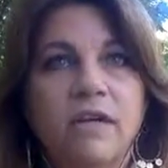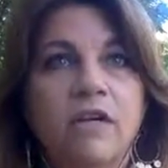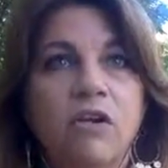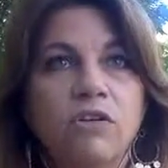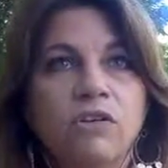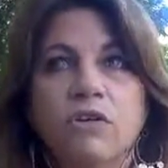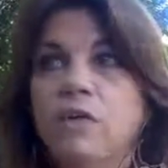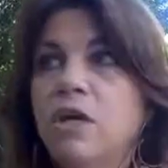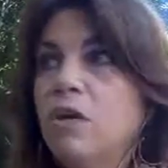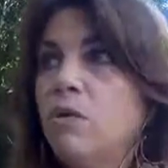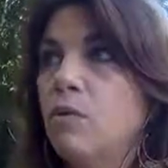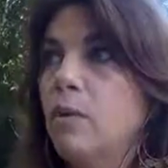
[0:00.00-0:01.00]
and it also
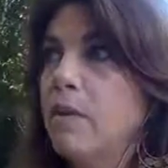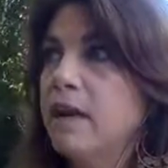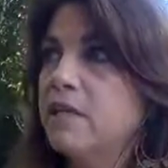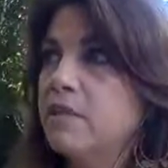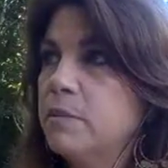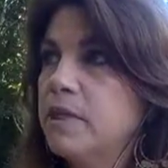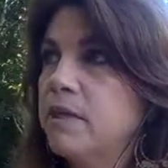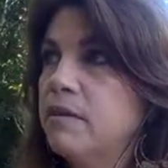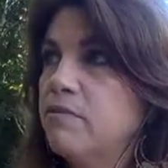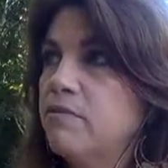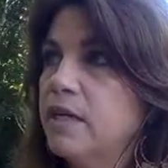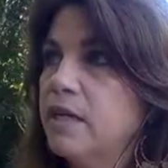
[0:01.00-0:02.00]
reminds me
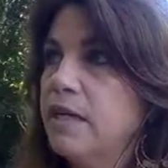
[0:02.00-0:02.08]
of